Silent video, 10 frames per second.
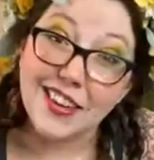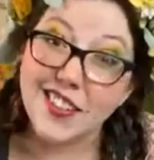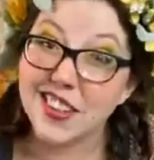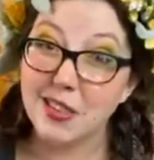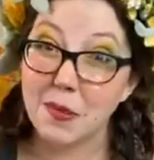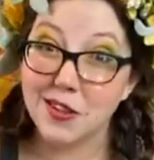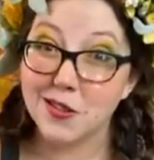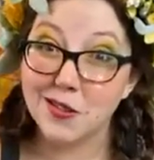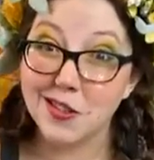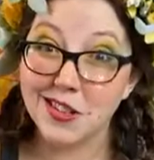even as
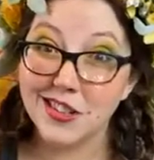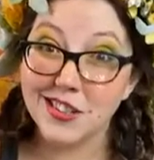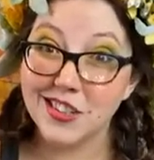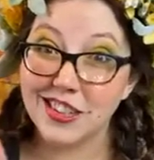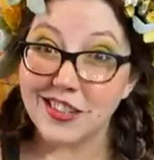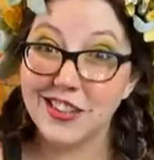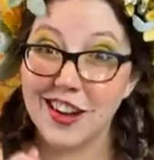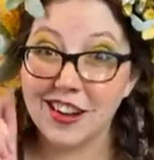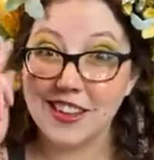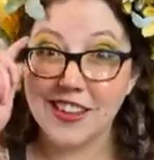special orders. She
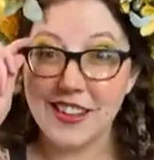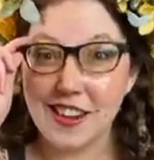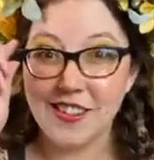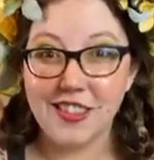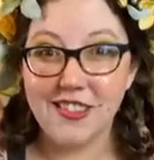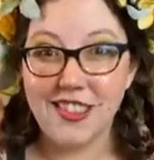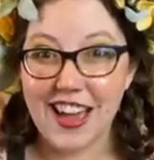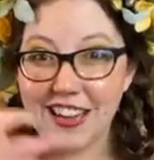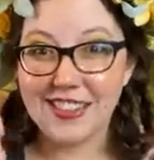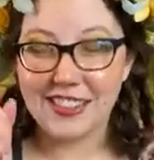got in on the
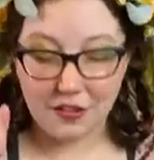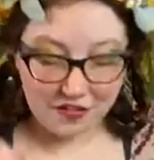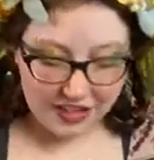last of